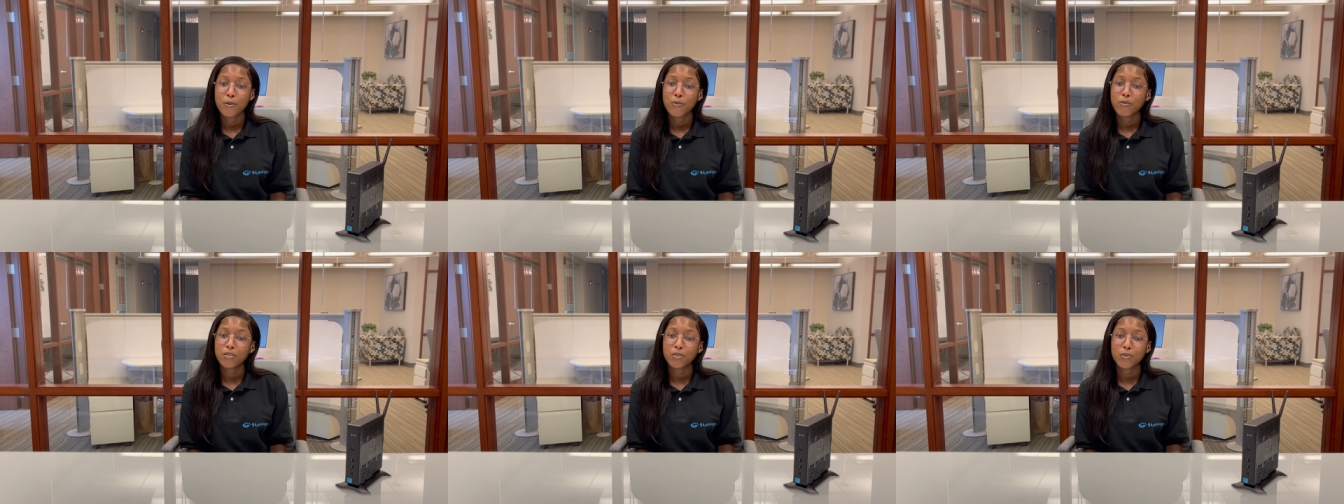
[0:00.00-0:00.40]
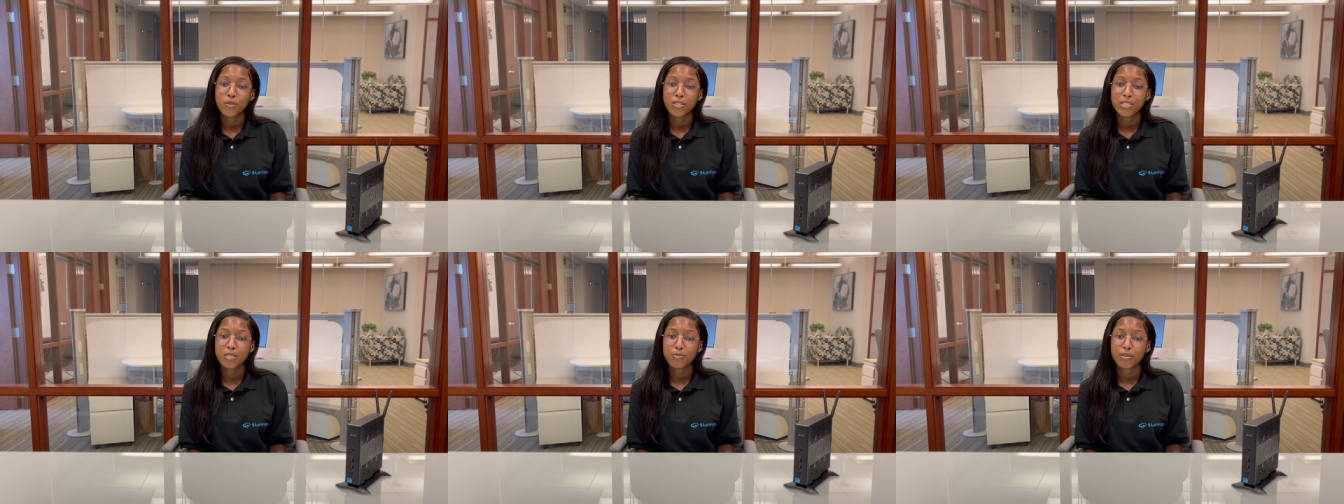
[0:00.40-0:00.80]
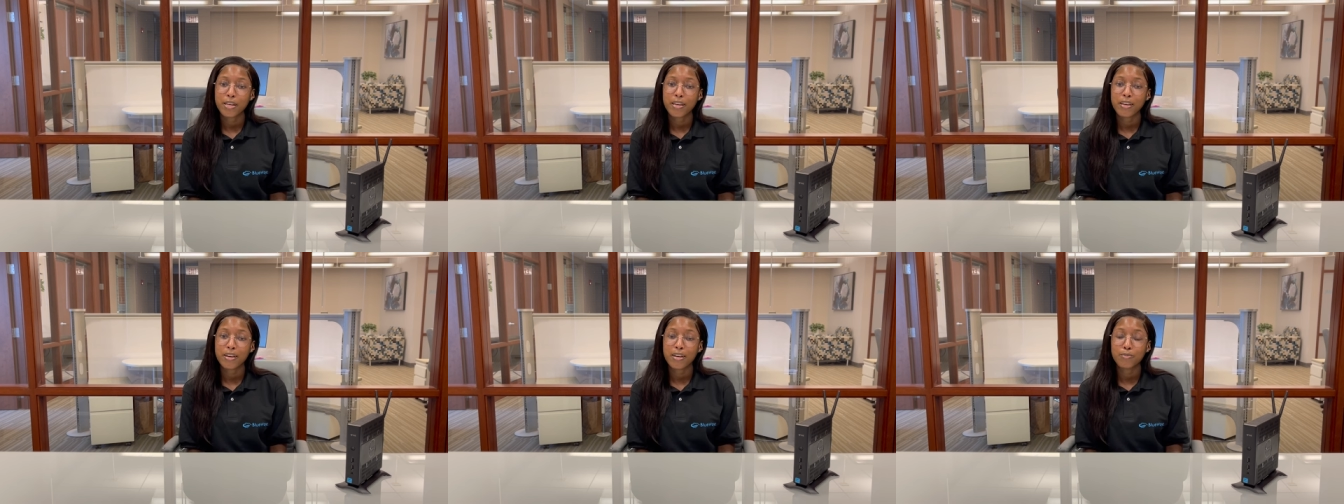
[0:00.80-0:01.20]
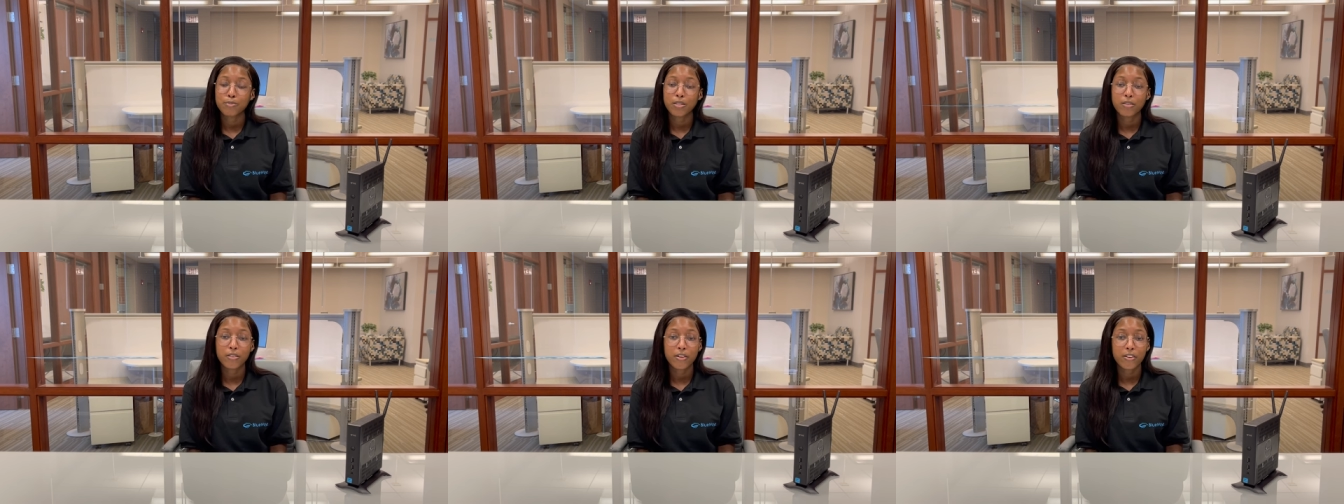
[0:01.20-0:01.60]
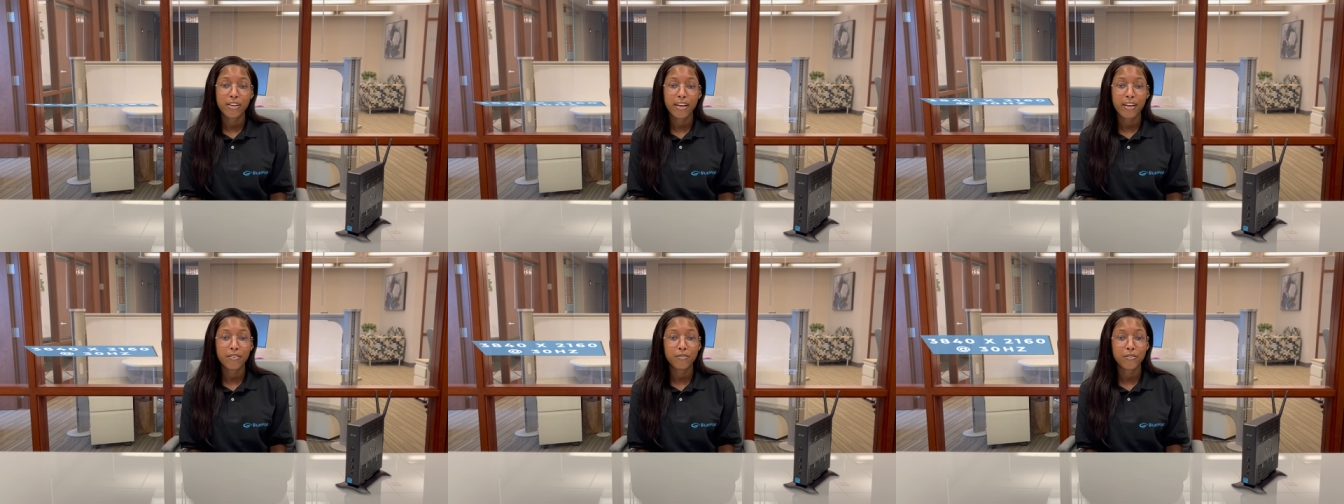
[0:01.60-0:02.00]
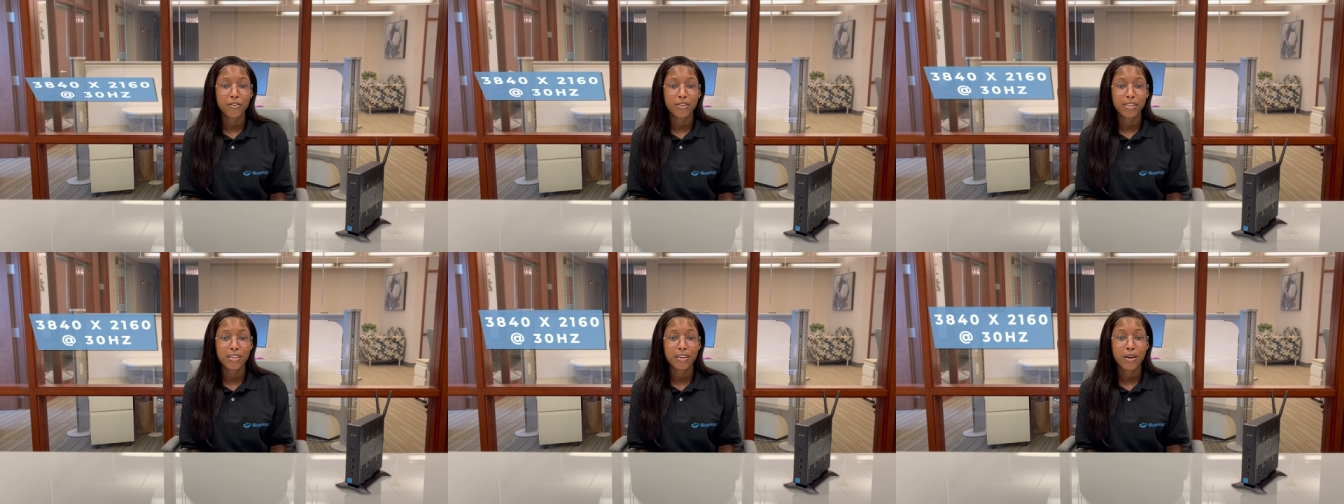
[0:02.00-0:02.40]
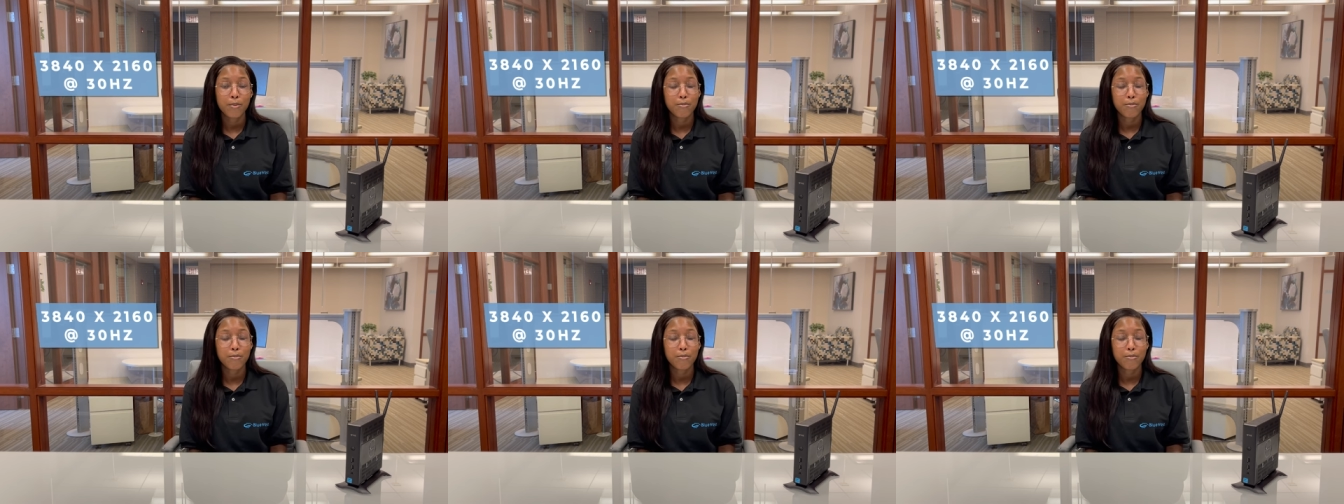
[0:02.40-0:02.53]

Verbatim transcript: with dual display up to 3840